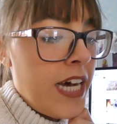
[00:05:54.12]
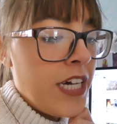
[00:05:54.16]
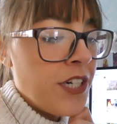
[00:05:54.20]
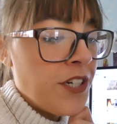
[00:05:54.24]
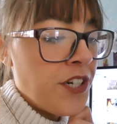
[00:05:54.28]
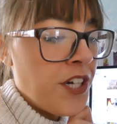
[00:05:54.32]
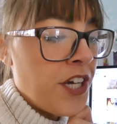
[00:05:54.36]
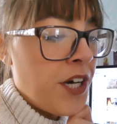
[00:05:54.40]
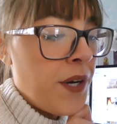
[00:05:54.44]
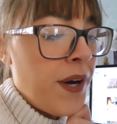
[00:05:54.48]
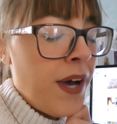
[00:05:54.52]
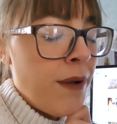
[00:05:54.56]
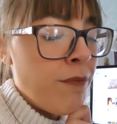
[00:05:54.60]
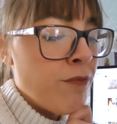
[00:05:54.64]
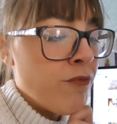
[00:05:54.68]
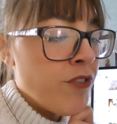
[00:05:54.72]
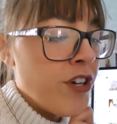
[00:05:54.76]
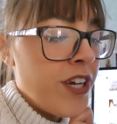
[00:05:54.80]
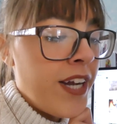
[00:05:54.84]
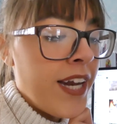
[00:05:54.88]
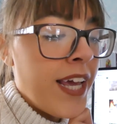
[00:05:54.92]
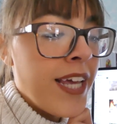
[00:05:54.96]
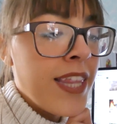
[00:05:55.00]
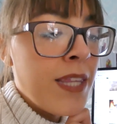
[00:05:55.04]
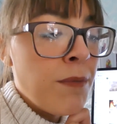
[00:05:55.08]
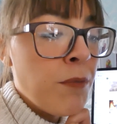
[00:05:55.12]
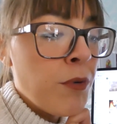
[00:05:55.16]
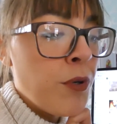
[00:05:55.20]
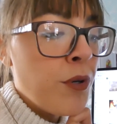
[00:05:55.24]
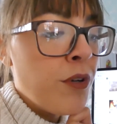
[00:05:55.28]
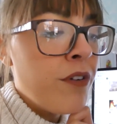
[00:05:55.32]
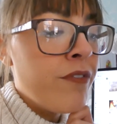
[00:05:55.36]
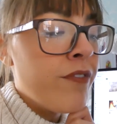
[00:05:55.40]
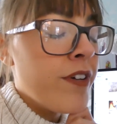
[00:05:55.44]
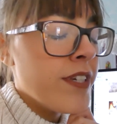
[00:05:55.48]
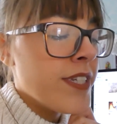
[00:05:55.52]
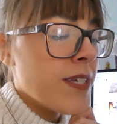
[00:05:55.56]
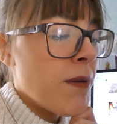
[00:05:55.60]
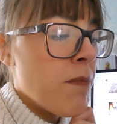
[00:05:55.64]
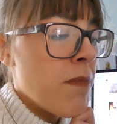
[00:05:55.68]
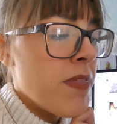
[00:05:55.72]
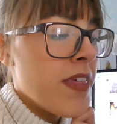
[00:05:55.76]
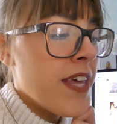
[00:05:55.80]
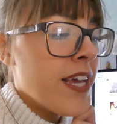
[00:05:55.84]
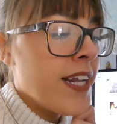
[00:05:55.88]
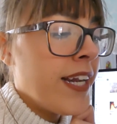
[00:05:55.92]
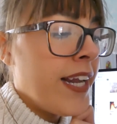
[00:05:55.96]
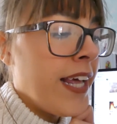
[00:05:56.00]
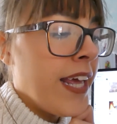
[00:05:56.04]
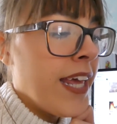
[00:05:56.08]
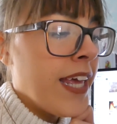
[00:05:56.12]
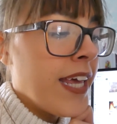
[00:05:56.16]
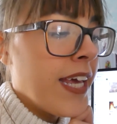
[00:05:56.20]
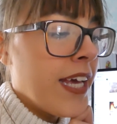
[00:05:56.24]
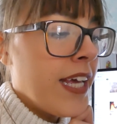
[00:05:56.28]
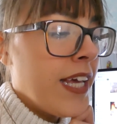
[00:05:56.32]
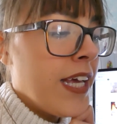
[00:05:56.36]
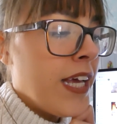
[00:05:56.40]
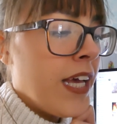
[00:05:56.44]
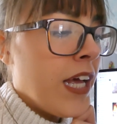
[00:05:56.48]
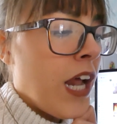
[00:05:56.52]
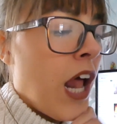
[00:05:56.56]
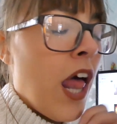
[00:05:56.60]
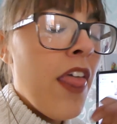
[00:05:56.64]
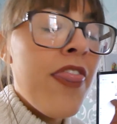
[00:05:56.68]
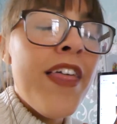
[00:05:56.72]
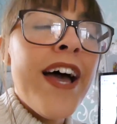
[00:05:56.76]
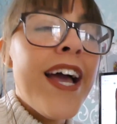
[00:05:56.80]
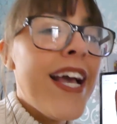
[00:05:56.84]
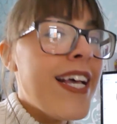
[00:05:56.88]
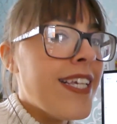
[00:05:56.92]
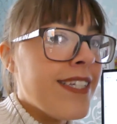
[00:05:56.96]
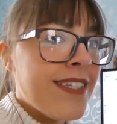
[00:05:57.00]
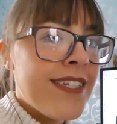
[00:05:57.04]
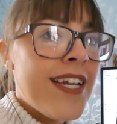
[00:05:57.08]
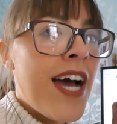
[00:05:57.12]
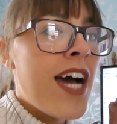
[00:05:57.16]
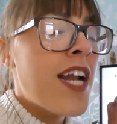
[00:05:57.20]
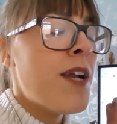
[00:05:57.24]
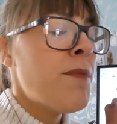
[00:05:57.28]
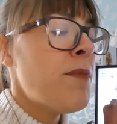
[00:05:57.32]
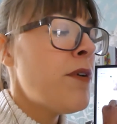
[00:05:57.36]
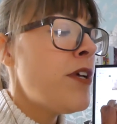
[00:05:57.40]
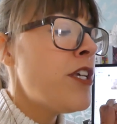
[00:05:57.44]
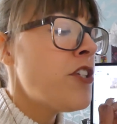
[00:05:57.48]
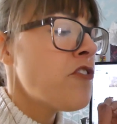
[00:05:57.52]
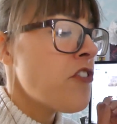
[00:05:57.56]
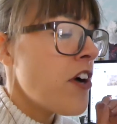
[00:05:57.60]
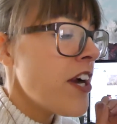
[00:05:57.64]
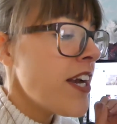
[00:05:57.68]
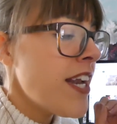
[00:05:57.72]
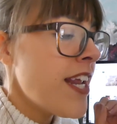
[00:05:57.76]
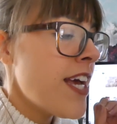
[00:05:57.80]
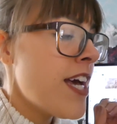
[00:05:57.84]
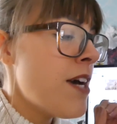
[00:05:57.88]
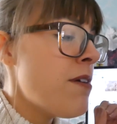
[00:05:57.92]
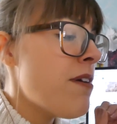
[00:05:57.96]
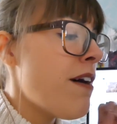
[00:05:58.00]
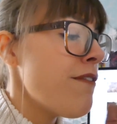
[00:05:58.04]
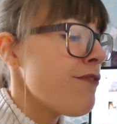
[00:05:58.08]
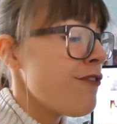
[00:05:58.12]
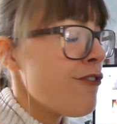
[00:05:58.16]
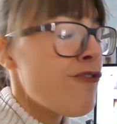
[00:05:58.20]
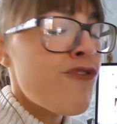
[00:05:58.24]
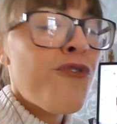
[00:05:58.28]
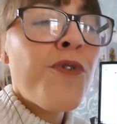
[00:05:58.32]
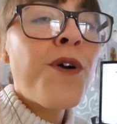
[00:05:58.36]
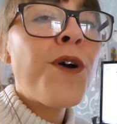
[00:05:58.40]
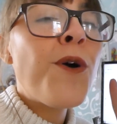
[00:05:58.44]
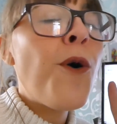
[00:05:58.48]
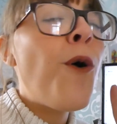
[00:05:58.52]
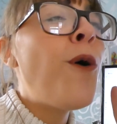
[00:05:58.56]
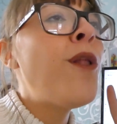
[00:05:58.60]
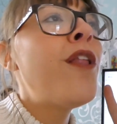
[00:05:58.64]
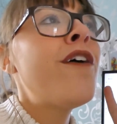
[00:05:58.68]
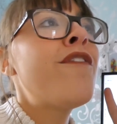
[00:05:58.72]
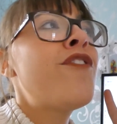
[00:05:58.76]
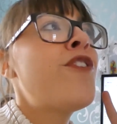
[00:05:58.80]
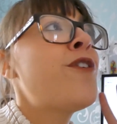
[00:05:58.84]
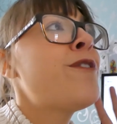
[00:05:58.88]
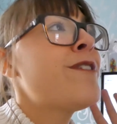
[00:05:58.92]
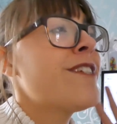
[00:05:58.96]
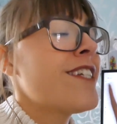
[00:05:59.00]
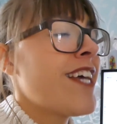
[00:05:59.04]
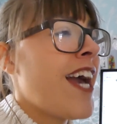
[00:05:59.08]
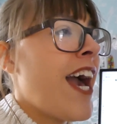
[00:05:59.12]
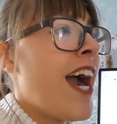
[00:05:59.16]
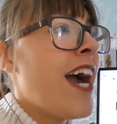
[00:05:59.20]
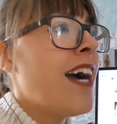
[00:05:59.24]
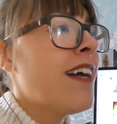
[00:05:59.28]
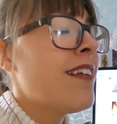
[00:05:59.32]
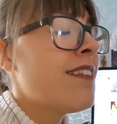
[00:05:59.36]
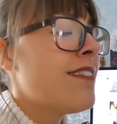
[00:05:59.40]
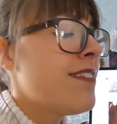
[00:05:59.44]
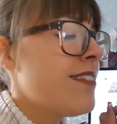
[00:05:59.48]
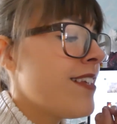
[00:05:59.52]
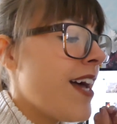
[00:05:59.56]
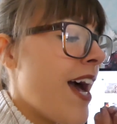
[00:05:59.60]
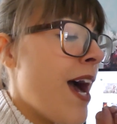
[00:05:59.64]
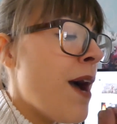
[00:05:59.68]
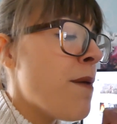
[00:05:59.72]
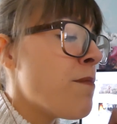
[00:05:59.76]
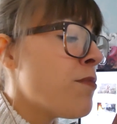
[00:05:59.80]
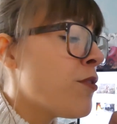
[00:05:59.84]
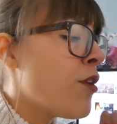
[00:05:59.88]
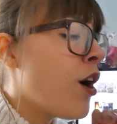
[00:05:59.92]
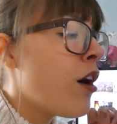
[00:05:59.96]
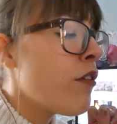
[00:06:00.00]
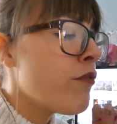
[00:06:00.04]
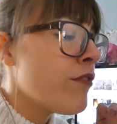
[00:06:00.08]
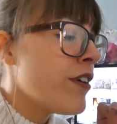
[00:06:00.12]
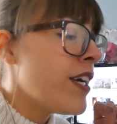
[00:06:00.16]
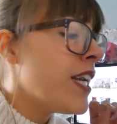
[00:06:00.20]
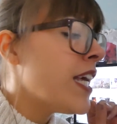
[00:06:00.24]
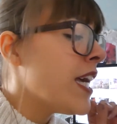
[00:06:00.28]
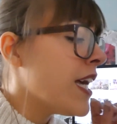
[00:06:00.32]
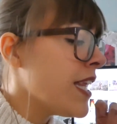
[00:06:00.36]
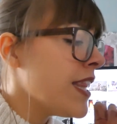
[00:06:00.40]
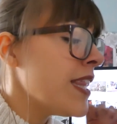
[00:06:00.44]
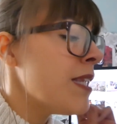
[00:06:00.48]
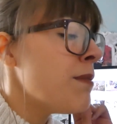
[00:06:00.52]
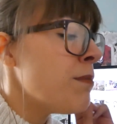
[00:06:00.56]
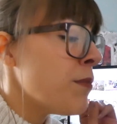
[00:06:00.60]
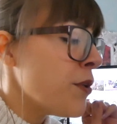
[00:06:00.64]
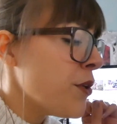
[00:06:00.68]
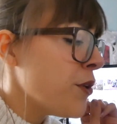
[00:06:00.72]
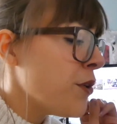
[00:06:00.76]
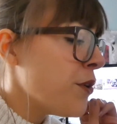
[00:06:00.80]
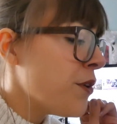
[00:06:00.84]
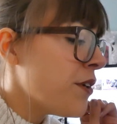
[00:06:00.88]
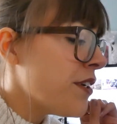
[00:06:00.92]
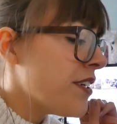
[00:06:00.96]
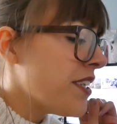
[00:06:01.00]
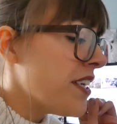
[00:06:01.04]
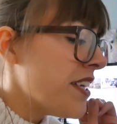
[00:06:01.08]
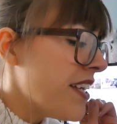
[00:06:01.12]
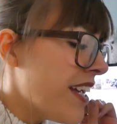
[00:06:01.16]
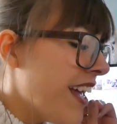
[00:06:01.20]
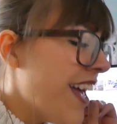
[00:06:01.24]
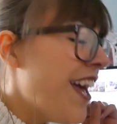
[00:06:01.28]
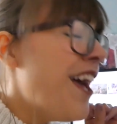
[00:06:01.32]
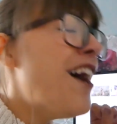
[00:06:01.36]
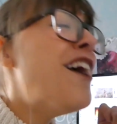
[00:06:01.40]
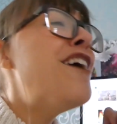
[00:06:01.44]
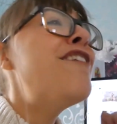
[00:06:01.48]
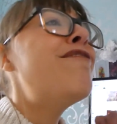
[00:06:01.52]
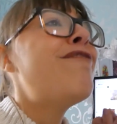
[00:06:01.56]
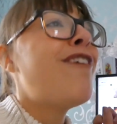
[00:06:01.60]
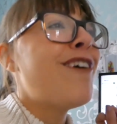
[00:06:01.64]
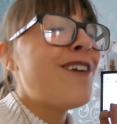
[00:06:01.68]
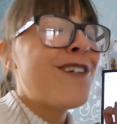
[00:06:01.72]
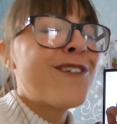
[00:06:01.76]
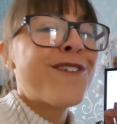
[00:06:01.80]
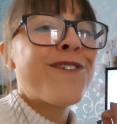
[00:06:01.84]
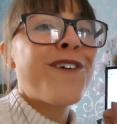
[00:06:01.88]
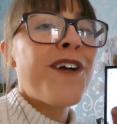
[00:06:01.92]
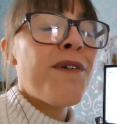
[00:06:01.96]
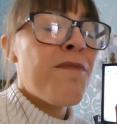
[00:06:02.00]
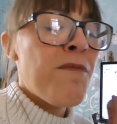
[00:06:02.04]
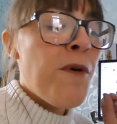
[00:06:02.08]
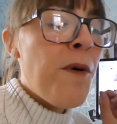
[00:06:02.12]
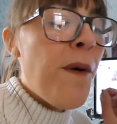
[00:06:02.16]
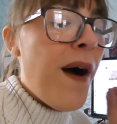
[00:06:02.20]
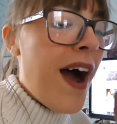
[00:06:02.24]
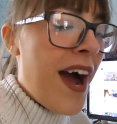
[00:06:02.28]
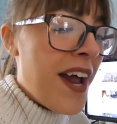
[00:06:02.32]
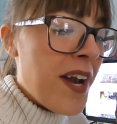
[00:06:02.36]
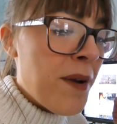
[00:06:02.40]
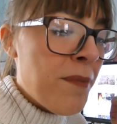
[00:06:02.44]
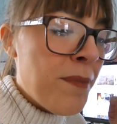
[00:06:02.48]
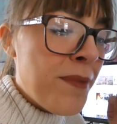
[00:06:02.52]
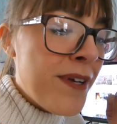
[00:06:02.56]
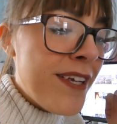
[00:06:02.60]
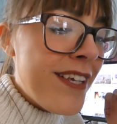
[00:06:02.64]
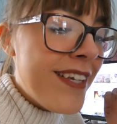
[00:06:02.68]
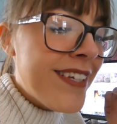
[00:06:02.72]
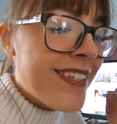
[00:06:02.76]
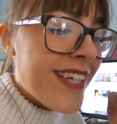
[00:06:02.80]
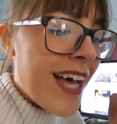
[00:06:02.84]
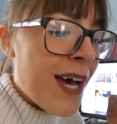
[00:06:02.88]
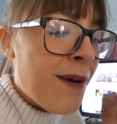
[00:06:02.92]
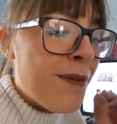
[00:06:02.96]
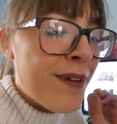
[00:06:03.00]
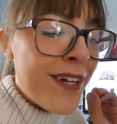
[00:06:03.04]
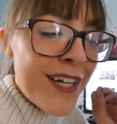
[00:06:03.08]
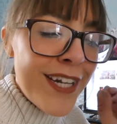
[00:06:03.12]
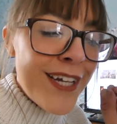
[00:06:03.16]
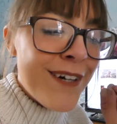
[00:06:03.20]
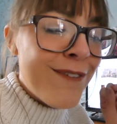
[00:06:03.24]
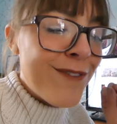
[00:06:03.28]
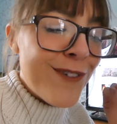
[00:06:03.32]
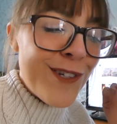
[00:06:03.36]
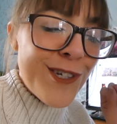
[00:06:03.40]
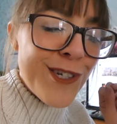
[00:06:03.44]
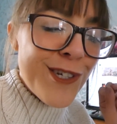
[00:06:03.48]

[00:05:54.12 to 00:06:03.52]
I don't know, I'm really in the mood for something like that isn't animals right now. After drawing all of those cats, I'm not really in the mood for drawing more animals. I would love to